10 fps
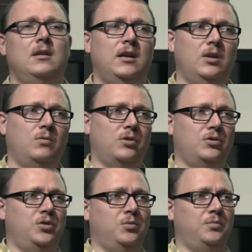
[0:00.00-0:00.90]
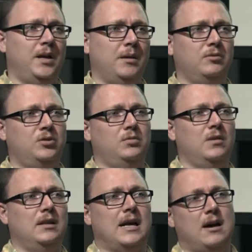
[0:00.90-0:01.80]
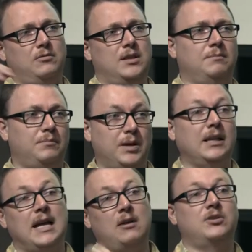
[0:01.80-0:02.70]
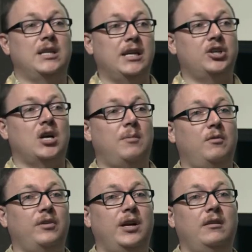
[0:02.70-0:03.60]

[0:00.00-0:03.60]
in order to be able to allow to be allowed to get a job over here,